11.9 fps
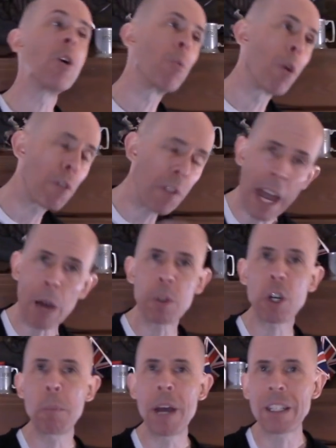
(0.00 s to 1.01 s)
Well, for that,
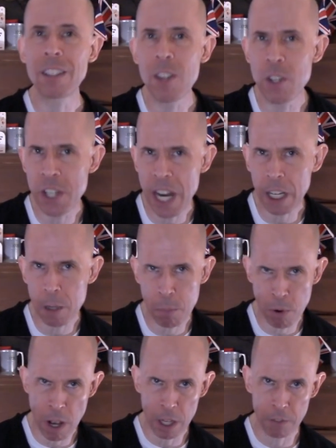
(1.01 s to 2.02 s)
we go back to the second
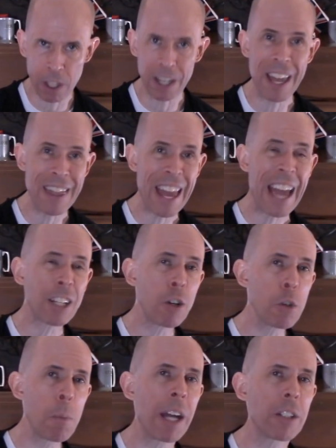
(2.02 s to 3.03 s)
prong of it, and that
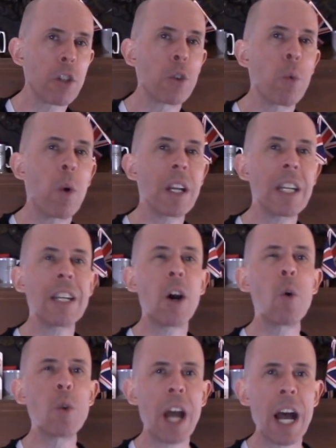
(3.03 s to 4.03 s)
goes back to
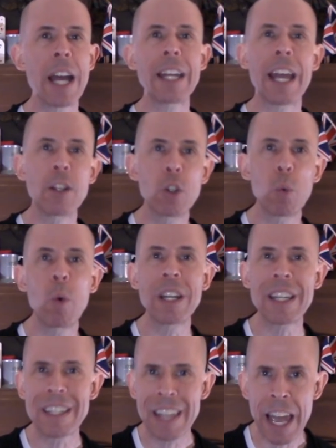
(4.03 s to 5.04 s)
2009 and
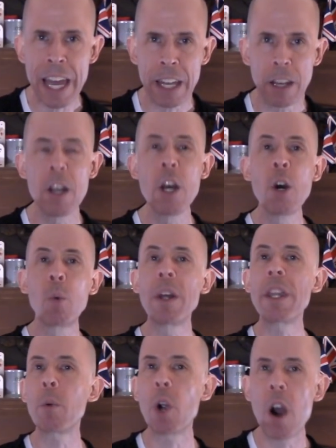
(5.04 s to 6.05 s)
2010,
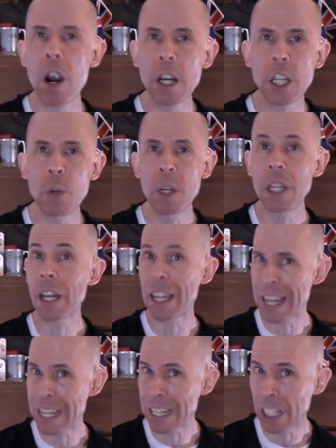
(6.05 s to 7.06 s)
when they were arguing
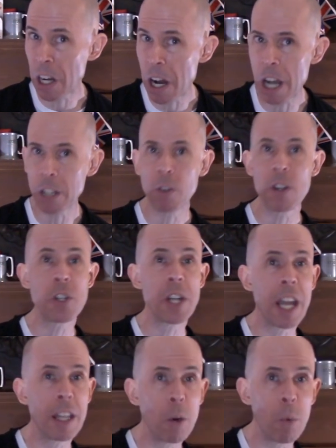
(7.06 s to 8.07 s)
in Congress
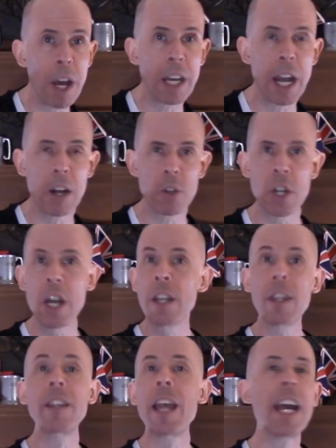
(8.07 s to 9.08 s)
and the White House
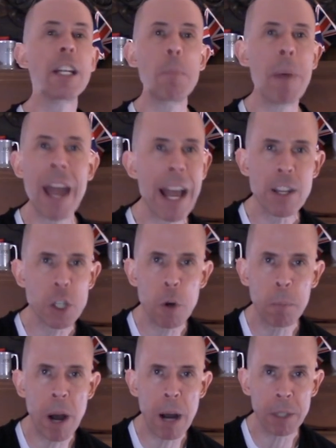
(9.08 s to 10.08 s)
that they had to pass
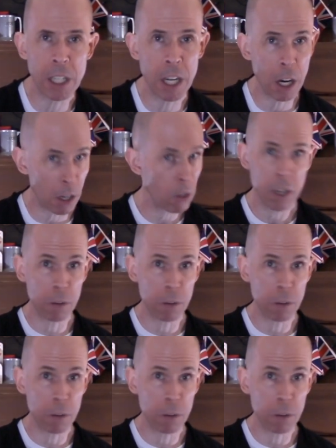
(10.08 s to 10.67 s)
Obamacare.